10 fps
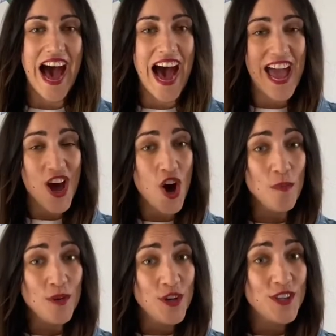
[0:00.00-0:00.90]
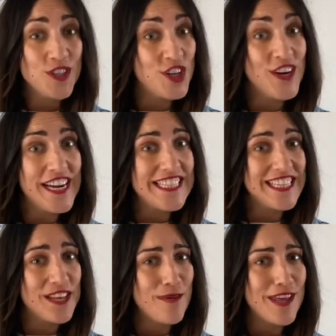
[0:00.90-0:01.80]
I hope you enjoyed
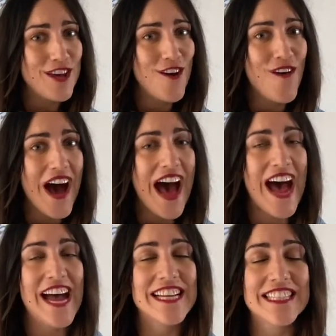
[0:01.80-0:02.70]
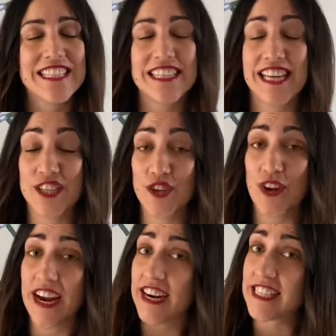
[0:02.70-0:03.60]
the video and that you
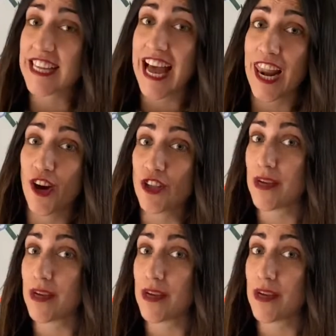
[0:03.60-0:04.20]
learned a lot